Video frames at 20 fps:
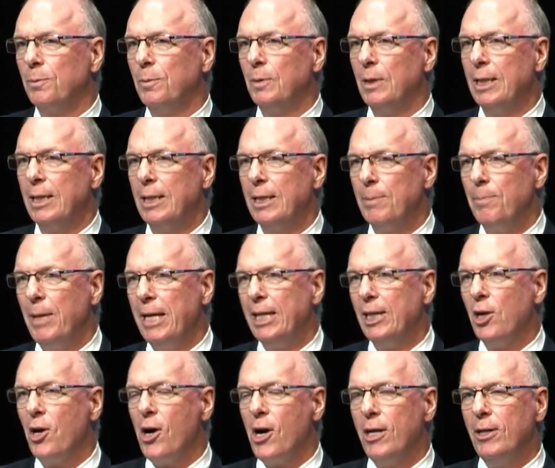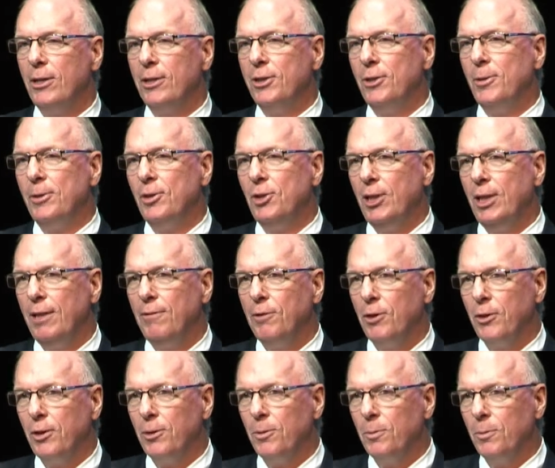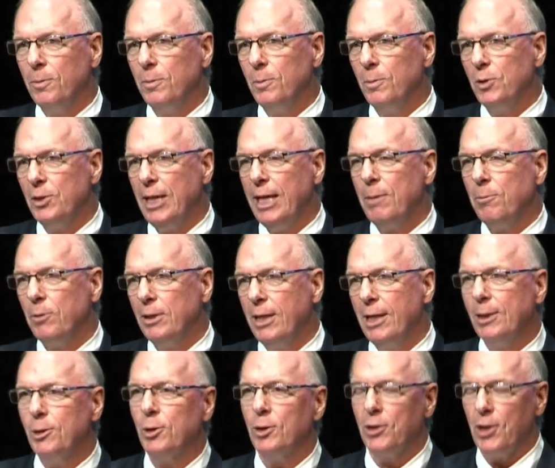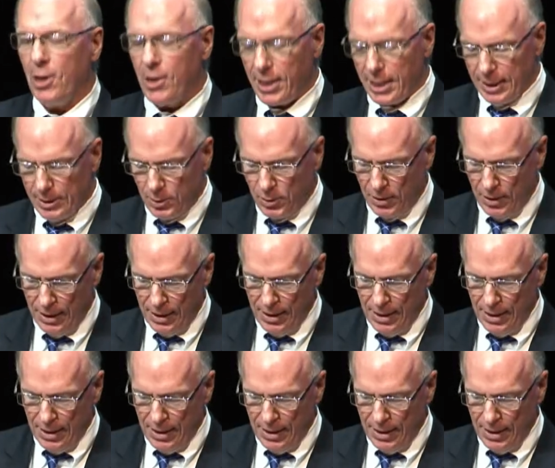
it harder to achieve your state reduction targets,